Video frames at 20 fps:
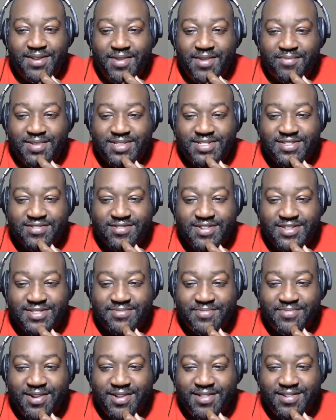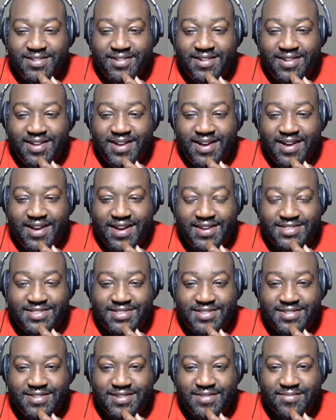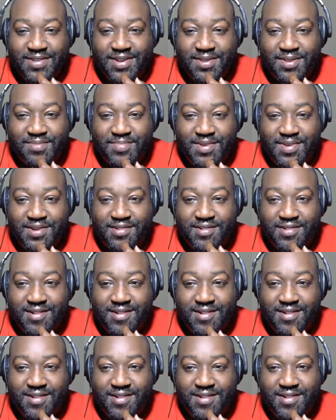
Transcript: make my screen smaller, and I actually made it bigger.